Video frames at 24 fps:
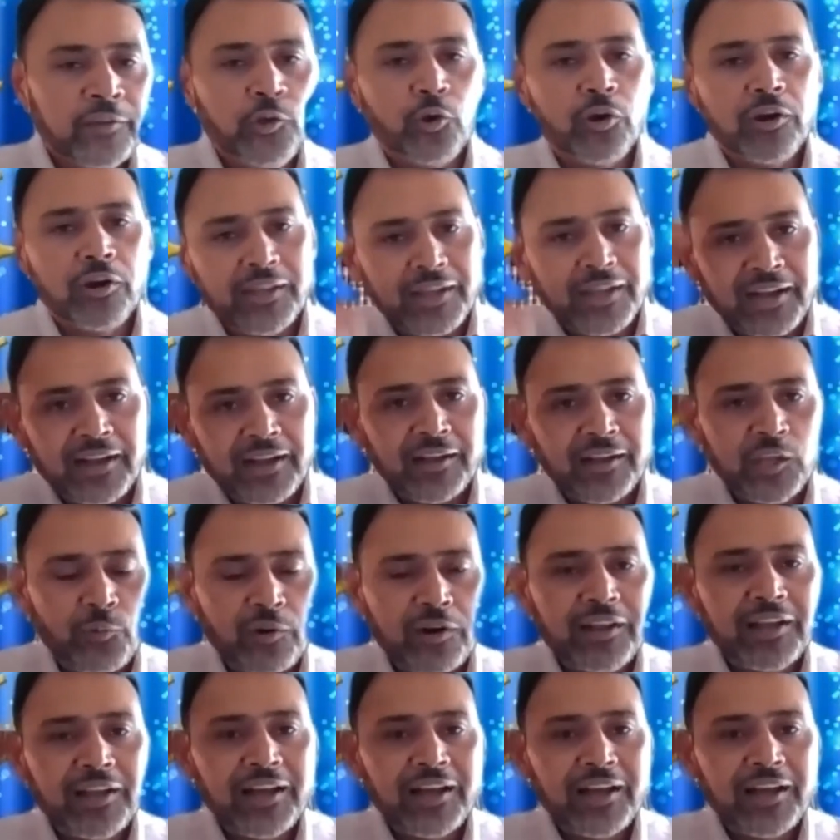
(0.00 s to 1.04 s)

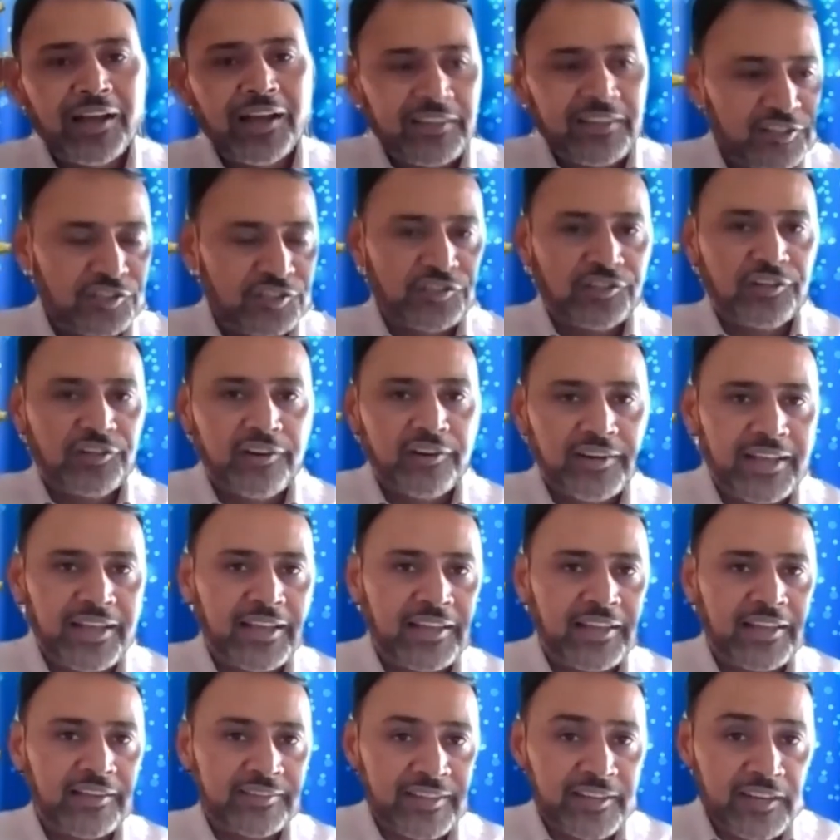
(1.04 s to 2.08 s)
not considered
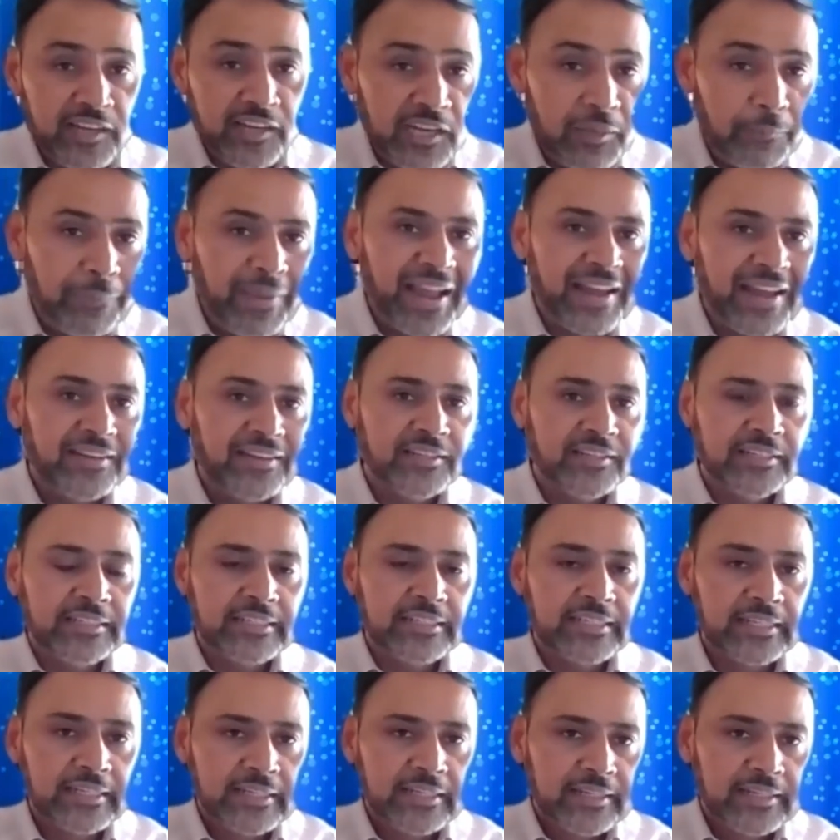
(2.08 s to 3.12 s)
as an
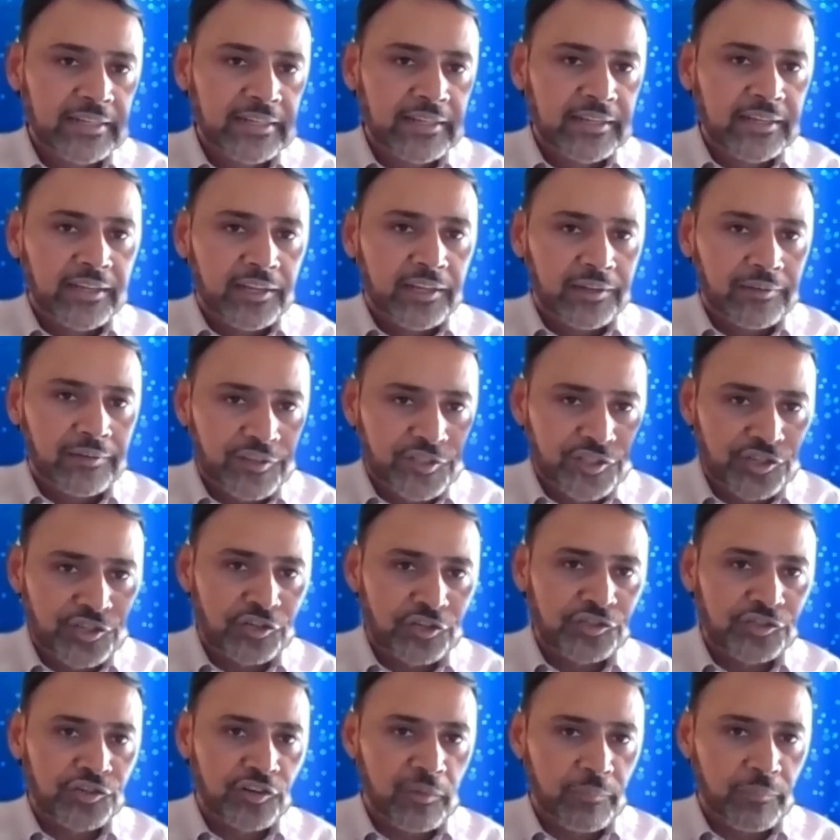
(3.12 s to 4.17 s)
independent
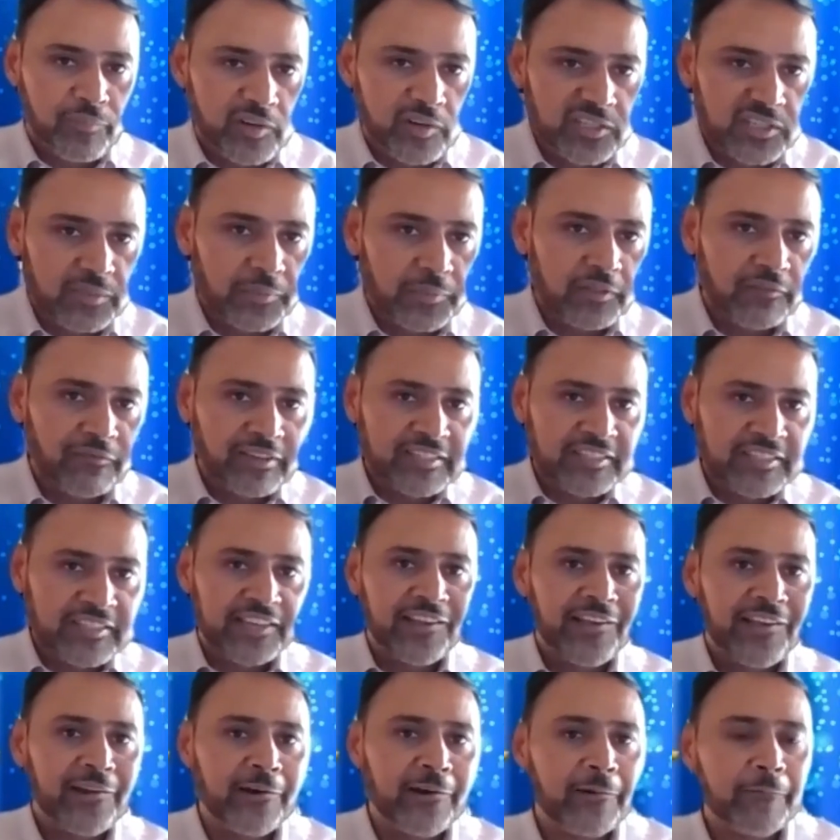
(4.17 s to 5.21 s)
researcher and principal
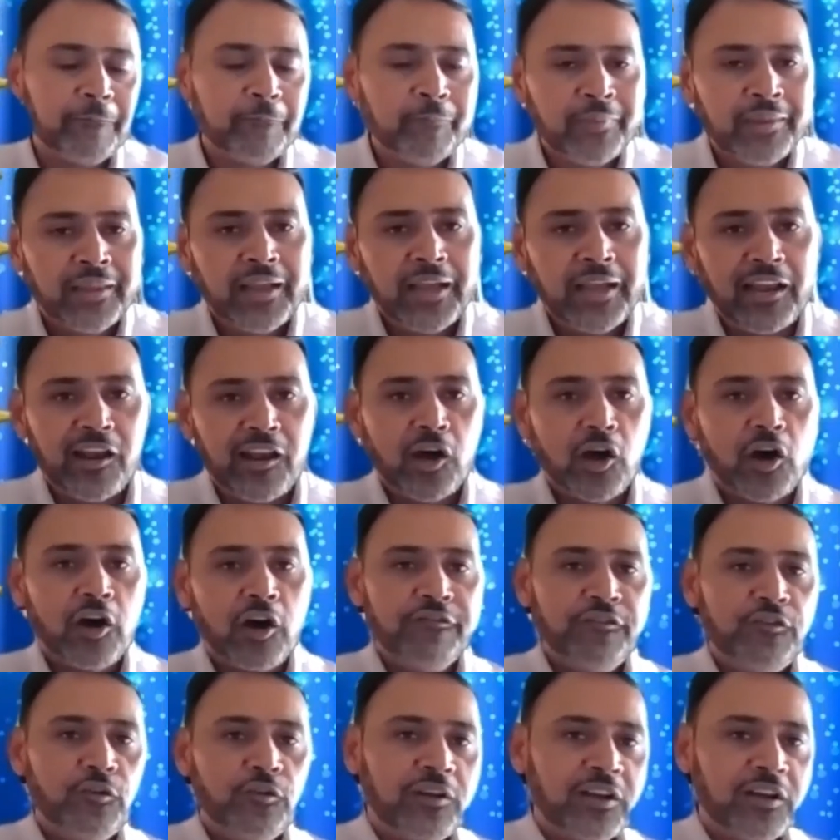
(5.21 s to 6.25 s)
investigator. And now
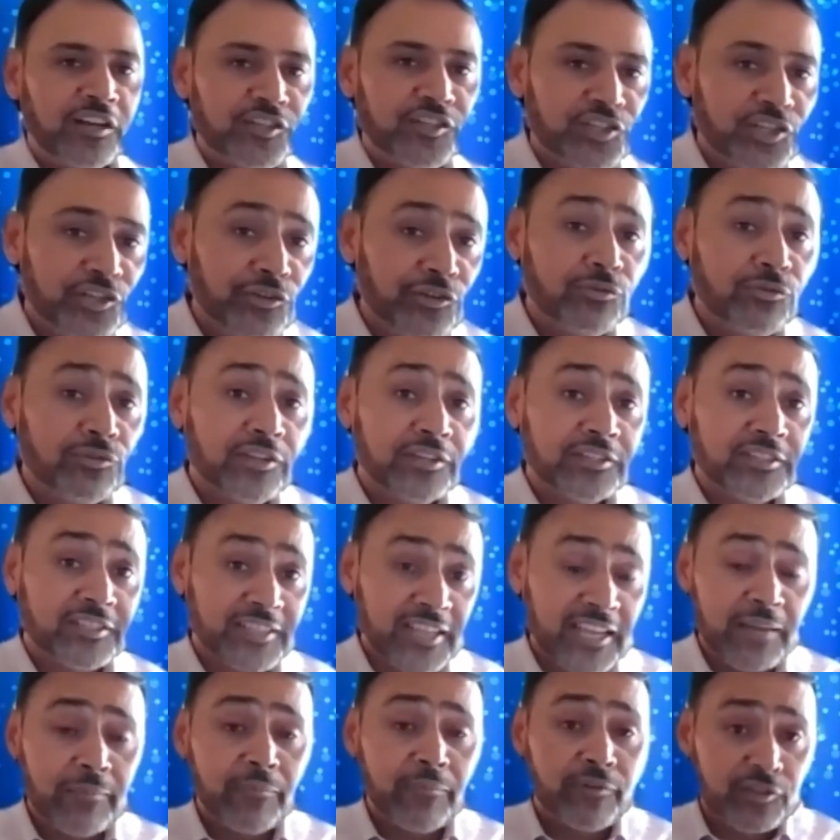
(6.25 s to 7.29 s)
if you continue the
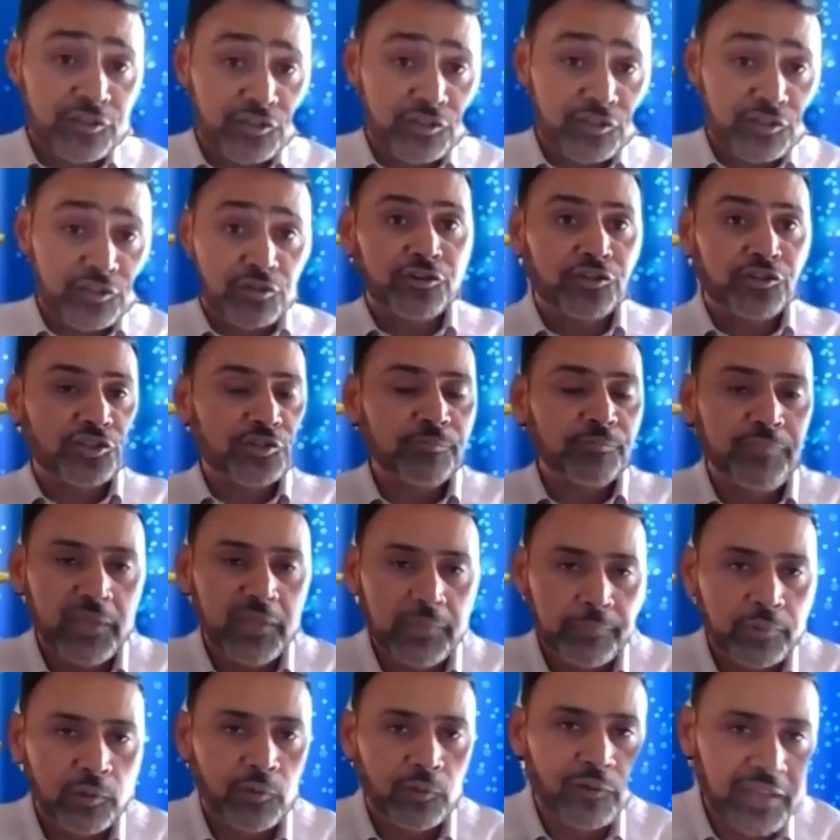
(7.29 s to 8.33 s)
same research,
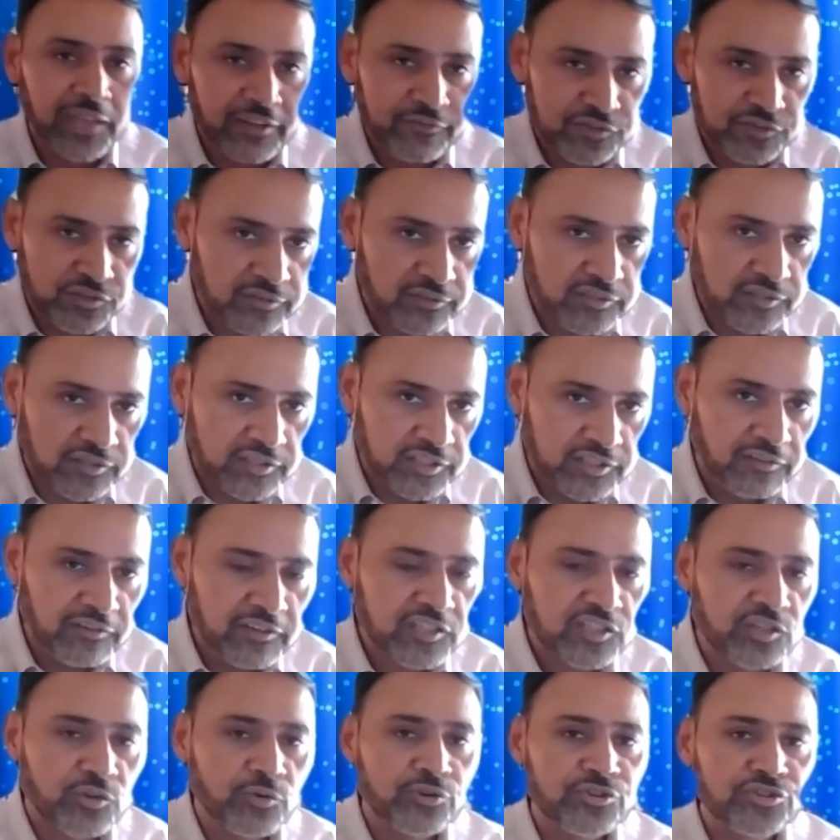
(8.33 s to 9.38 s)
people will have sort of
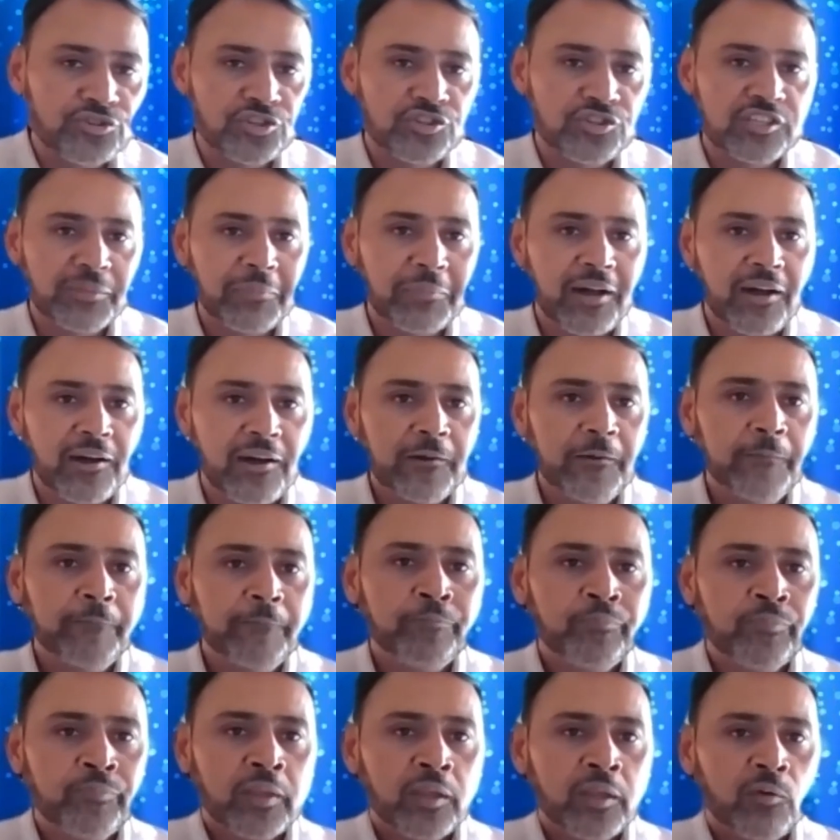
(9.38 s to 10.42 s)
serious questions about
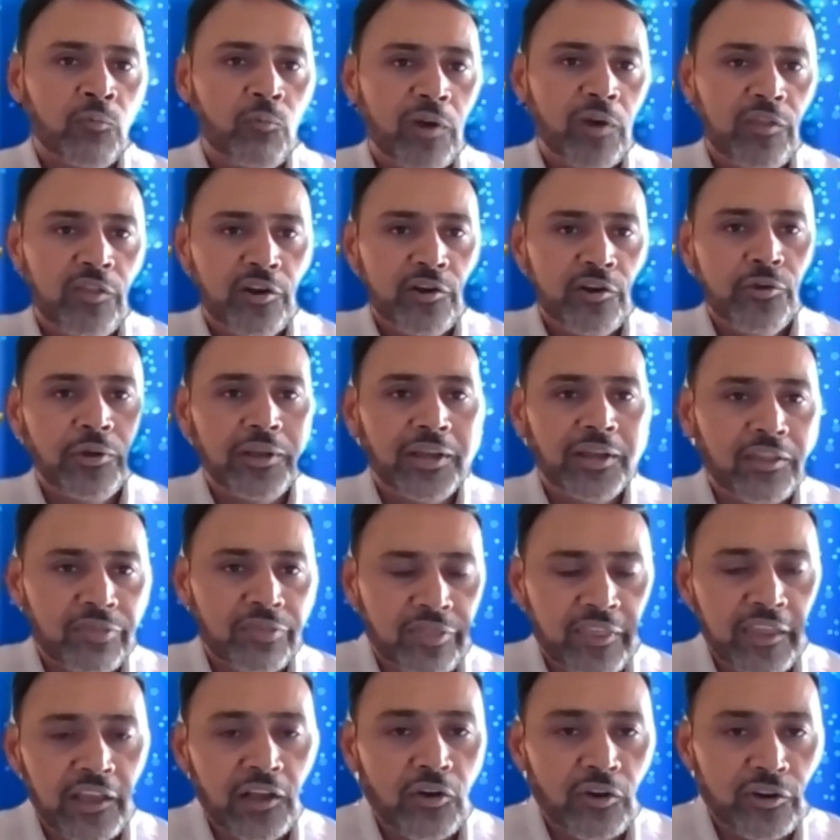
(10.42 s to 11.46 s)
whether you can
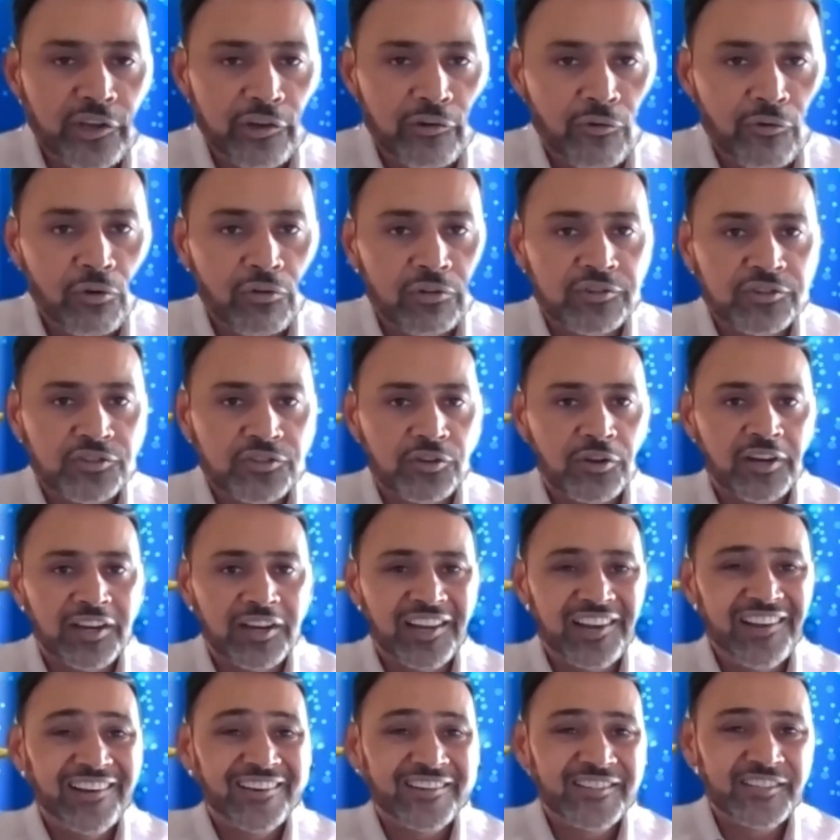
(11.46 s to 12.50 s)
think on your own. So a
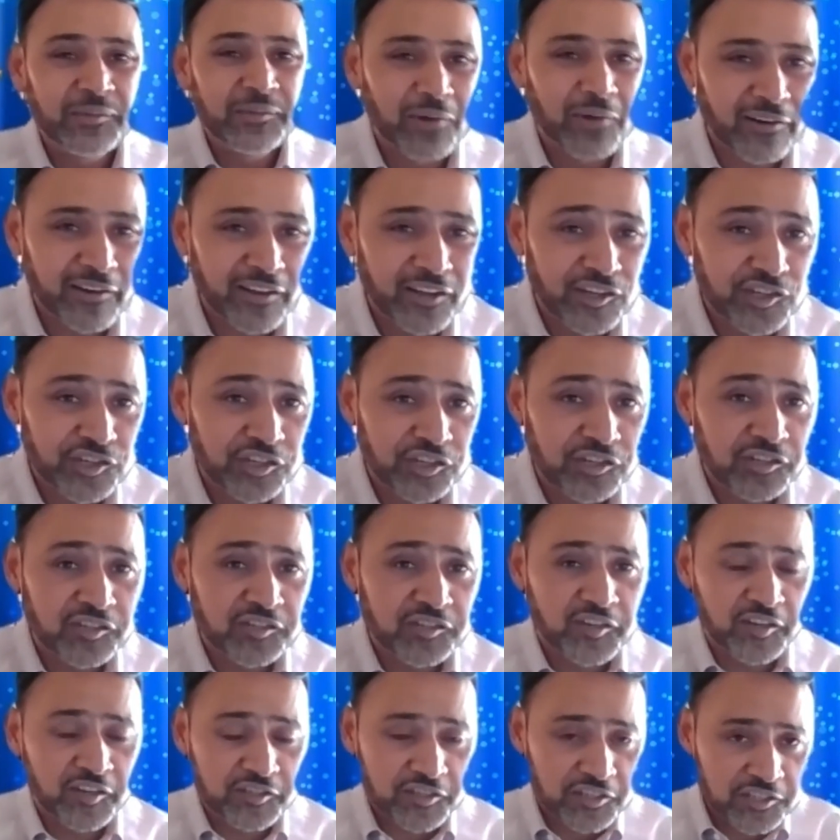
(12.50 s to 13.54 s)
clear demarcation is
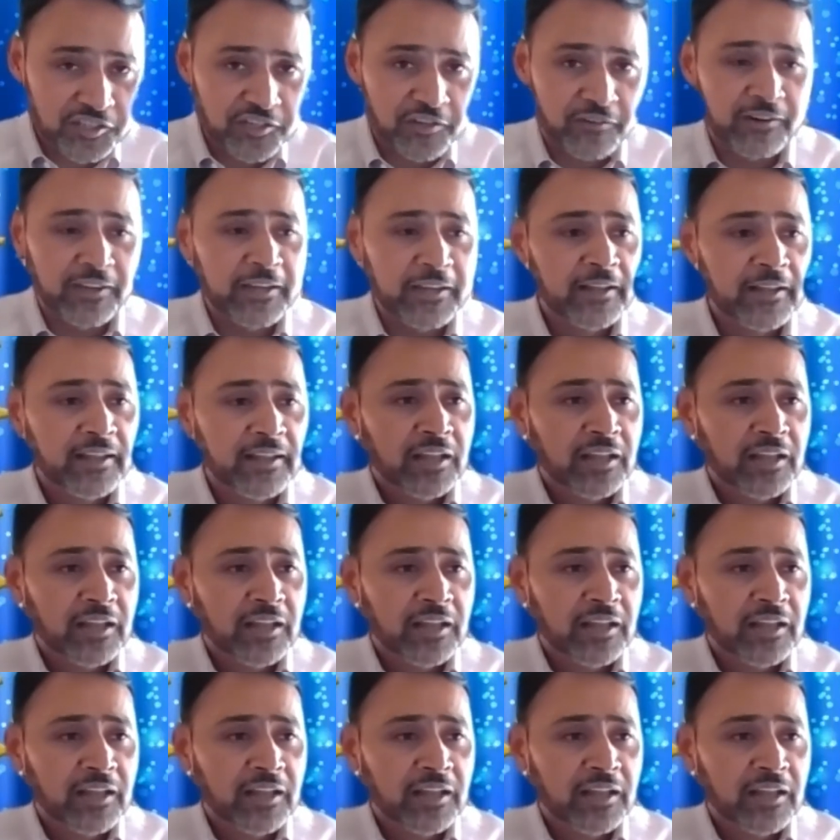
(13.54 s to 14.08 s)
necessary.